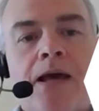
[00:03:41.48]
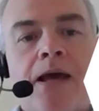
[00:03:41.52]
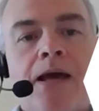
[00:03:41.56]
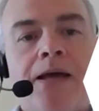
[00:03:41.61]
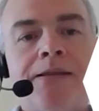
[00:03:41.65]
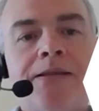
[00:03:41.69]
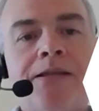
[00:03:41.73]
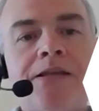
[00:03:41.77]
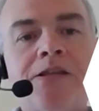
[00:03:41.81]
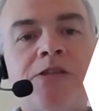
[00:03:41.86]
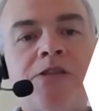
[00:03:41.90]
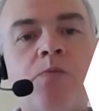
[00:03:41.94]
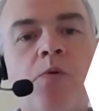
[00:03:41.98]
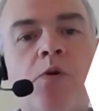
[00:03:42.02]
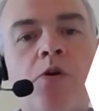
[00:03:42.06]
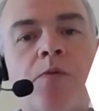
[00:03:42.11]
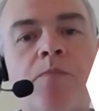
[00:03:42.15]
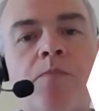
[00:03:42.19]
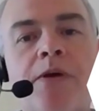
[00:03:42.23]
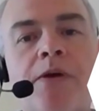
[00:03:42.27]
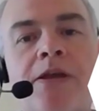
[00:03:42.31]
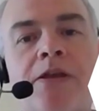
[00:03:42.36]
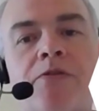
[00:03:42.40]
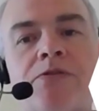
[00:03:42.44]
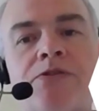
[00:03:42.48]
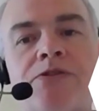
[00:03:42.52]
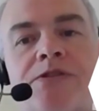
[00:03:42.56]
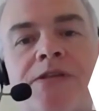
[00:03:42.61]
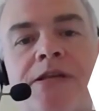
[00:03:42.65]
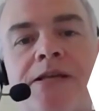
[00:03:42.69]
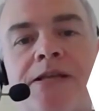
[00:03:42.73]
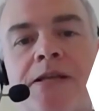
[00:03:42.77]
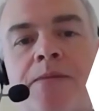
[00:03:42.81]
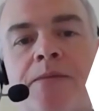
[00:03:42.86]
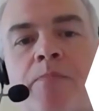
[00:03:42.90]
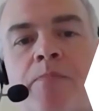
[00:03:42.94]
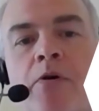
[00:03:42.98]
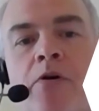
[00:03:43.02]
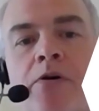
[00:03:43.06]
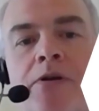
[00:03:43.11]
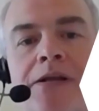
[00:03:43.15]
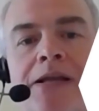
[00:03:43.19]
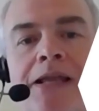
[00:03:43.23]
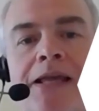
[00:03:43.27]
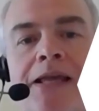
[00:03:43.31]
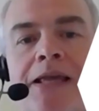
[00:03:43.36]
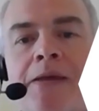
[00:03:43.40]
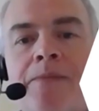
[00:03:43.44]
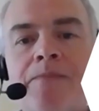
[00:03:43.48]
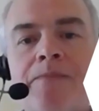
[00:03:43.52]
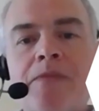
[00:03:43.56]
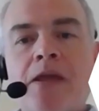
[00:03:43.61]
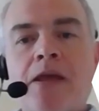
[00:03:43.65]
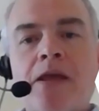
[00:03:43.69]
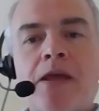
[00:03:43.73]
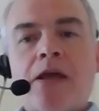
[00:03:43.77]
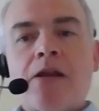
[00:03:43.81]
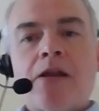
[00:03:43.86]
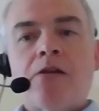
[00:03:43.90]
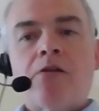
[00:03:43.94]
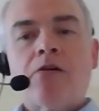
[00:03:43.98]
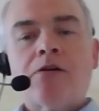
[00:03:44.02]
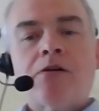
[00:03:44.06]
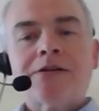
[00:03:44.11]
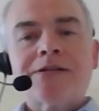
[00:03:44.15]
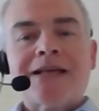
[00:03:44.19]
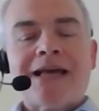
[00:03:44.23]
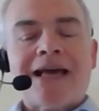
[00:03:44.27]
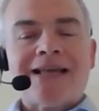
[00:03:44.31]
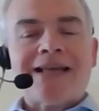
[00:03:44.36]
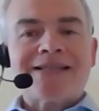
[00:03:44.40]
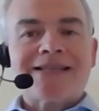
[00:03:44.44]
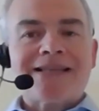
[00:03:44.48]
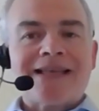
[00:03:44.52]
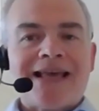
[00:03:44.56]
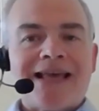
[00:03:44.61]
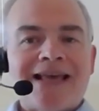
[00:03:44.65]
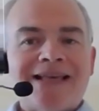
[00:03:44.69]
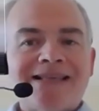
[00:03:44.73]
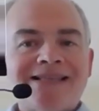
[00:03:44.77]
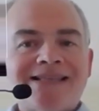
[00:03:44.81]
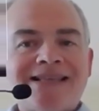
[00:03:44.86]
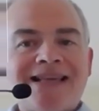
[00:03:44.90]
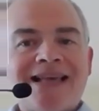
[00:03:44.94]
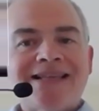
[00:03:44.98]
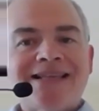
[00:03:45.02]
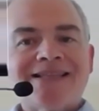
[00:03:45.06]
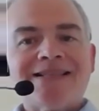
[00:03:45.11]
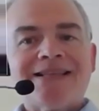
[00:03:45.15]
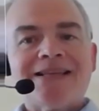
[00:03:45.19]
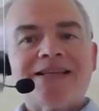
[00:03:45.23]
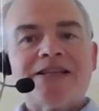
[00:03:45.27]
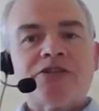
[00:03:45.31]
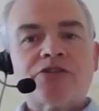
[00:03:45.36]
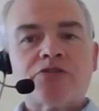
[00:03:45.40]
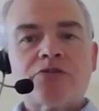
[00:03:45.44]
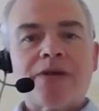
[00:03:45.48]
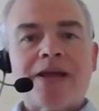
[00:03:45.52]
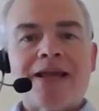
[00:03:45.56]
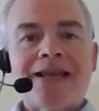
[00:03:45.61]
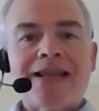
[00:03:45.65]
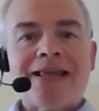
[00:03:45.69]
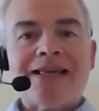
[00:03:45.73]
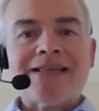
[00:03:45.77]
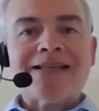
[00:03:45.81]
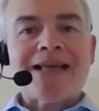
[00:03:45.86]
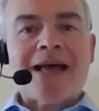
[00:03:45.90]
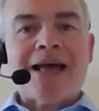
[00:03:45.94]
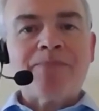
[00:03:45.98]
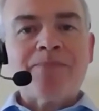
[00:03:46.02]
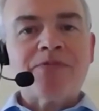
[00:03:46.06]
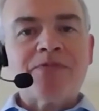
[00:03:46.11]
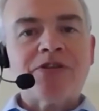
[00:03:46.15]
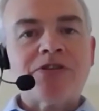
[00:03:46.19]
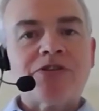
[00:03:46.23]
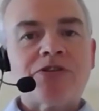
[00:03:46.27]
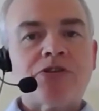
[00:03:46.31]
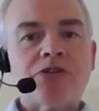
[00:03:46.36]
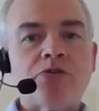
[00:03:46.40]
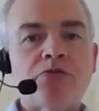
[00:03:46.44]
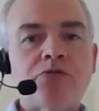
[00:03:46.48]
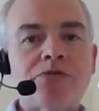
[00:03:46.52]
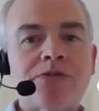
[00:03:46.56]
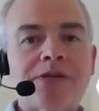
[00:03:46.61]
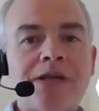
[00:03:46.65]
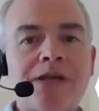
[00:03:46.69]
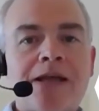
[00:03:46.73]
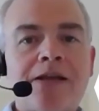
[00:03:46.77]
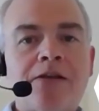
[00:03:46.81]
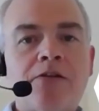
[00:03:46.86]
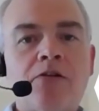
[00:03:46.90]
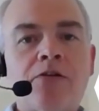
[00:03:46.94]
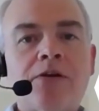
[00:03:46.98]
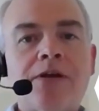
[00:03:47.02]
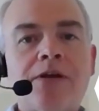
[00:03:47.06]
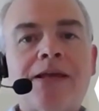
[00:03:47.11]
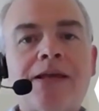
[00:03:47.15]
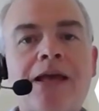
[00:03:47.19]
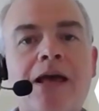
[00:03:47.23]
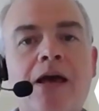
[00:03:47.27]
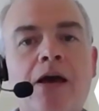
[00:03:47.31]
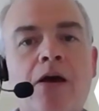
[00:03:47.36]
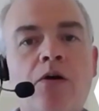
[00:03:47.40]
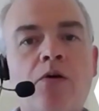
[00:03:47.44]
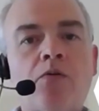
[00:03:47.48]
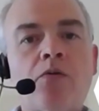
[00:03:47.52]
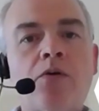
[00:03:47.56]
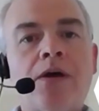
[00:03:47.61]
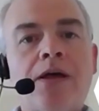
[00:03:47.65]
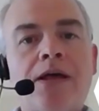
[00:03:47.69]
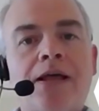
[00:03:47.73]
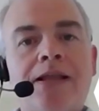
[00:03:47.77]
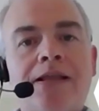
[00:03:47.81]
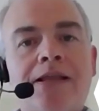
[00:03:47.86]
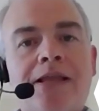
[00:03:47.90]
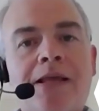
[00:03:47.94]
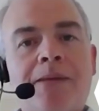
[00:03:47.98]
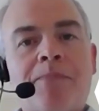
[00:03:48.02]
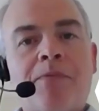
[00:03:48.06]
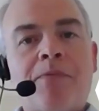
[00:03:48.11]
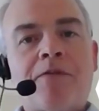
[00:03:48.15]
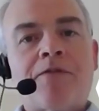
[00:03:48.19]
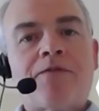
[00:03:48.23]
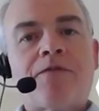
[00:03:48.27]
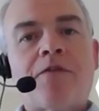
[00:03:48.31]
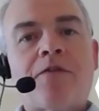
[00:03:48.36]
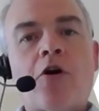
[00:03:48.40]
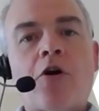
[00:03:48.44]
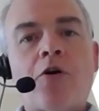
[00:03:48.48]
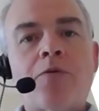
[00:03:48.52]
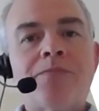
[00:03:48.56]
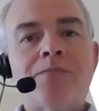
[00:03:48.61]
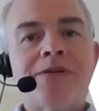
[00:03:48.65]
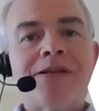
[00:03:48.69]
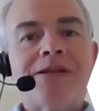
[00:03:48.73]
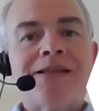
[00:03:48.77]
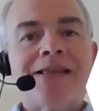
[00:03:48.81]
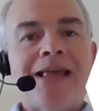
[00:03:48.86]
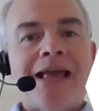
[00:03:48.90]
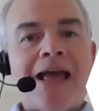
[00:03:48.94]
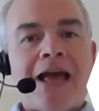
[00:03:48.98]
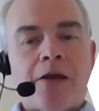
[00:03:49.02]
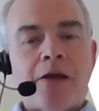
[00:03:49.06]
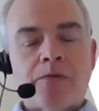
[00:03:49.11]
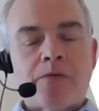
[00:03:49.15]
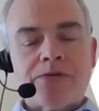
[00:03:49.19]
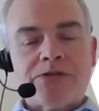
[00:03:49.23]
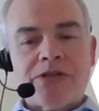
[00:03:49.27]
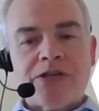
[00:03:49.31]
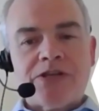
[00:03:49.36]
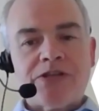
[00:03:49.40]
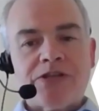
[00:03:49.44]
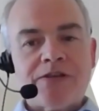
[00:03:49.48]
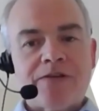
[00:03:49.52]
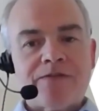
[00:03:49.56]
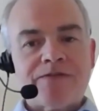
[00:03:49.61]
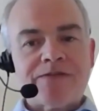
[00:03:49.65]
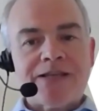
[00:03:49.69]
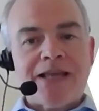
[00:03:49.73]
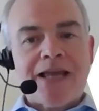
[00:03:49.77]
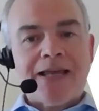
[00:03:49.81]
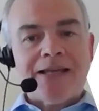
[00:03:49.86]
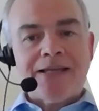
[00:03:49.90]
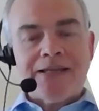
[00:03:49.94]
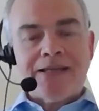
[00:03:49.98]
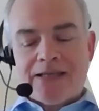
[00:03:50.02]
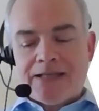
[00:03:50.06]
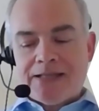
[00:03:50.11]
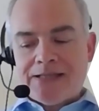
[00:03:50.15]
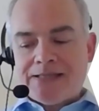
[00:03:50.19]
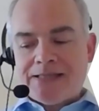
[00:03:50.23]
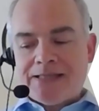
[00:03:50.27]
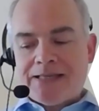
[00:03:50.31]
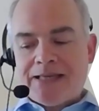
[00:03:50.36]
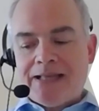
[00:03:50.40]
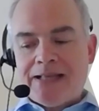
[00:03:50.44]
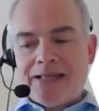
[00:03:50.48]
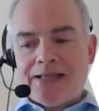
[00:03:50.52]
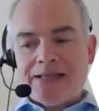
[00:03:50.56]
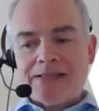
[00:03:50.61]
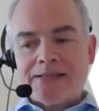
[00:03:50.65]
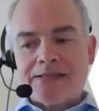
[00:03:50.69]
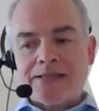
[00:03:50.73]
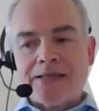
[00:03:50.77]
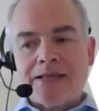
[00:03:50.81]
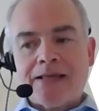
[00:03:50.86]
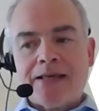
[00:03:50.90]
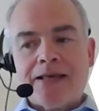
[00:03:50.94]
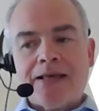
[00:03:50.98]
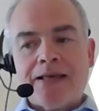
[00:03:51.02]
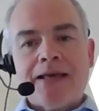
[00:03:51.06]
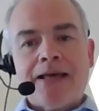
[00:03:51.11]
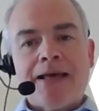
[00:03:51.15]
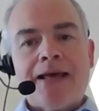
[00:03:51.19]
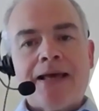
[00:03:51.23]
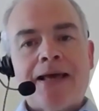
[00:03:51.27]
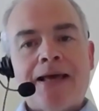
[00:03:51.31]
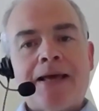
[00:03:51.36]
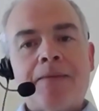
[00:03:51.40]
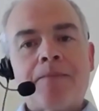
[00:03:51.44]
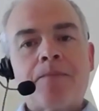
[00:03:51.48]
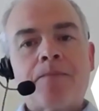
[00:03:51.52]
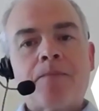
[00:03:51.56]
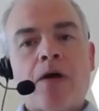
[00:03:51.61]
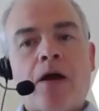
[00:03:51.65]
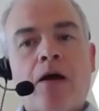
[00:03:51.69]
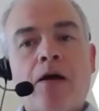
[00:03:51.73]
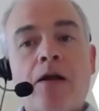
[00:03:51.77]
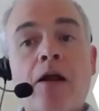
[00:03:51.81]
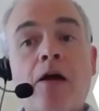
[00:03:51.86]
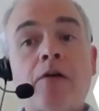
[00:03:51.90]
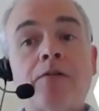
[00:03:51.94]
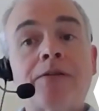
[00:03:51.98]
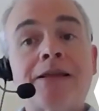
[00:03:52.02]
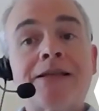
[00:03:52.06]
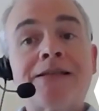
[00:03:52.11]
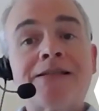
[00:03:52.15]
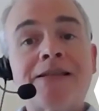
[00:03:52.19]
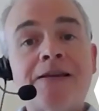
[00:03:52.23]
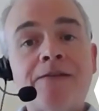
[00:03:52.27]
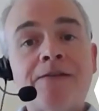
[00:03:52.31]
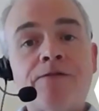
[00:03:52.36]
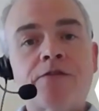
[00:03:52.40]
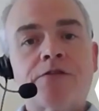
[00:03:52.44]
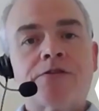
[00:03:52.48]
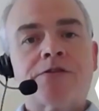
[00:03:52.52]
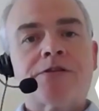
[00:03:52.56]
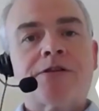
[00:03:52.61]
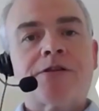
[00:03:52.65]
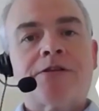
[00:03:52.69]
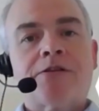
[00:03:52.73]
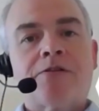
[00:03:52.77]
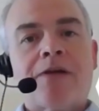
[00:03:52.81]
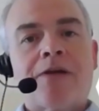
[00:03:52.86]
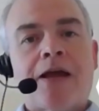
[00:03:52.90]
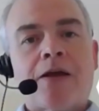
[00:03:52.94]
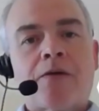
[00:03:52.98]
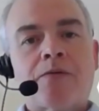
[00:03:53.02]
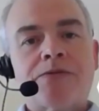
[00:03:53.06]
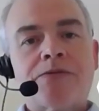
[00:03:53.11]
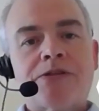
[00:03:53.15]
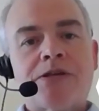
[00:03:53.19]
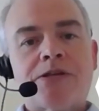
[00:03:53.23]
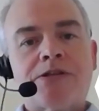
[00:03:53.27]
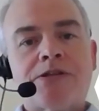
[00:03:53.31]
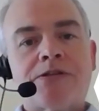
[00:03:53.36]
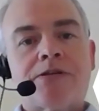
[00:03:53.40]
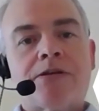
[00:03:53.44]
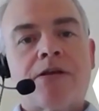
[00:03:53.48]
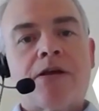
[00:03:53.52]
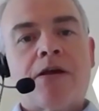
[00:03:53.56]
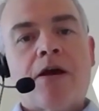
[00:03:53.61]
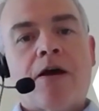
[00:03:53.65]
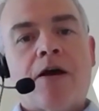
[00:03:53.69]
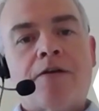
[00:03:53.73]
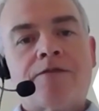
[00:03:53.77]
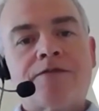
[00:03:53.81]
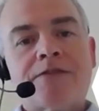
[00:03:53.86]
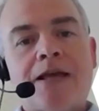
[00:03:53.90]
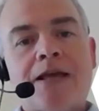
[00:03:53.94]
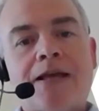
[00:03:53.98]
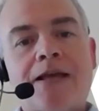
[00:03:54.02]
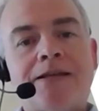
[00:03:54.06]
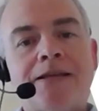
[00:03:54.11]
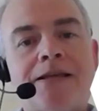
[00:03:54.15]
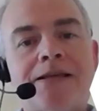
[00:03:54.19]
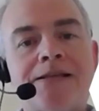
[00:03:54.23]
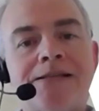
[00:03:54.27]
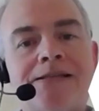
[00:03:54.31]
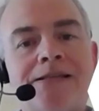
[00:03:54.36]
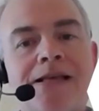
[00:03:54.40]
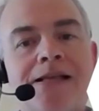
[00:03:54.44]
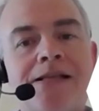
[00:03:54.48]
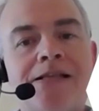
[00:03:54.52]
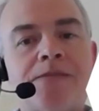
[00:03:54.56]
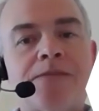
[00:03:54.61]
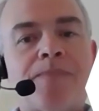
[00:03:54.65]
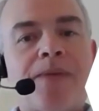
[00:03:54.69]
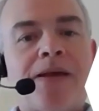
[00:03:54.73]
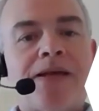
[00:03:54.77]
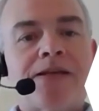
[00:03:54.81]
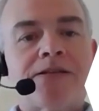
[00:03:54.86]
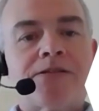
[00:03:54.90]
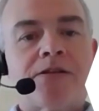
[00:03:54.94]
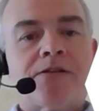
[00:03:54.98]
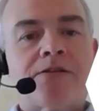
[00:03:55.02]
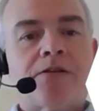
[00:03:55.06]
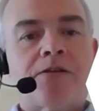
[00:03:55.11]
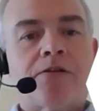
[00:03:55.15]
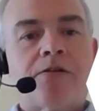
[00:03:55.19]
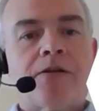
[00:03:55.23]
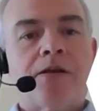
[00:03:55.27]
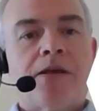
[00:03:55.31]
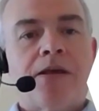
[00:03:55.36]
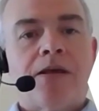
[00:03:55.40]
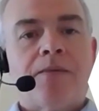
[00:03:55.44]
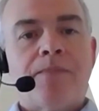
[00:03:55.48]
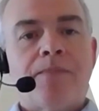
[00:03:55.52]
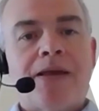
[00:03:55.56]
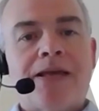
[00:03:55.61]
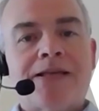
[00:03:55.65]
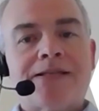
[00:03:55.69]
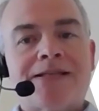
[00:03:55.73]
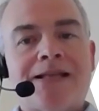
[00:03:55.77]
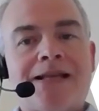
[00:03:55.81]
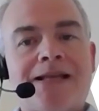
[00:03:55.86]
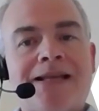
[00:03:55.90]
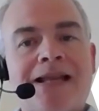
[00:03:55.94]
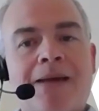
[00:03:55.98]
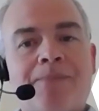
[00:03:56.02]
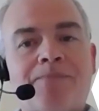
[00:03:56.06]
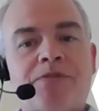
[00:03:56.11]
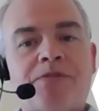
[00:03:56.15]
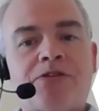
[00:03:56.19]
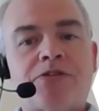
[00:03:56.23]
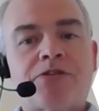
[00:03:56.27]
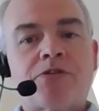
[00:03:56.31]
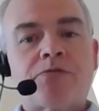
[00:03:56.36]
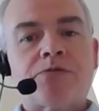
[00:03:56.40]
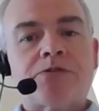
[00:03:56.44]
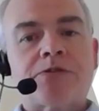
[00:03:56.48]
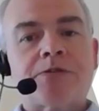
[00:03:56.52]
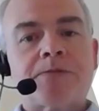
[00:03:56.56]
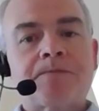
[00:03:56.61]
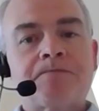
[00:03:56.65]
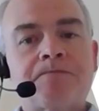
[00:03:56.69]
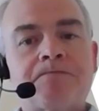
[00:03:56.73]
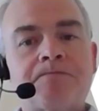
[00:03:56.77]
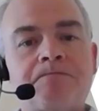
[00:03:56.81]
And this work by Christina Buckley looked at assessing trainees' aptitude and looking how they performed in the acquisition of technical skills um, or how they differed in their acquisition of technical skills based on their baseline aptitudes.